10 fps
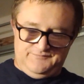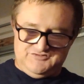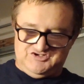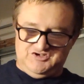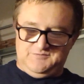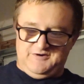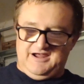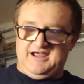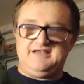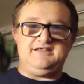Super
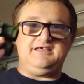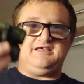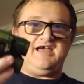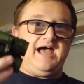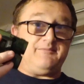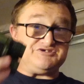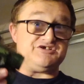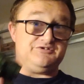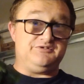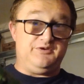handy,
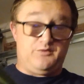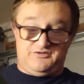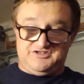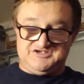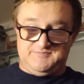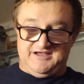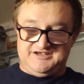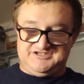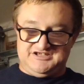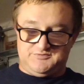absolutely worth the
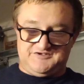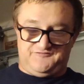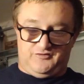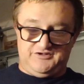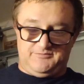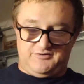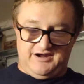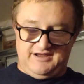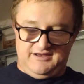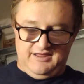space. These ones fold up
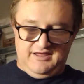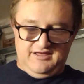great.